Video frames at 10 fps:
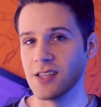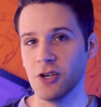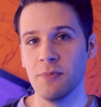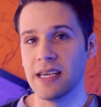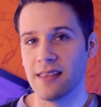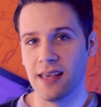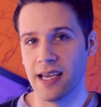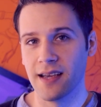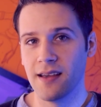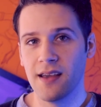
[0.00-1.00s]
looming
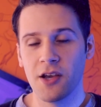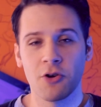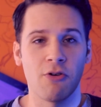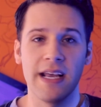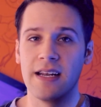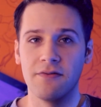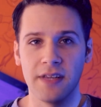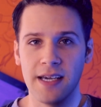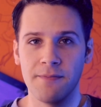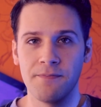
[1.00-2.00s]
thing creatively.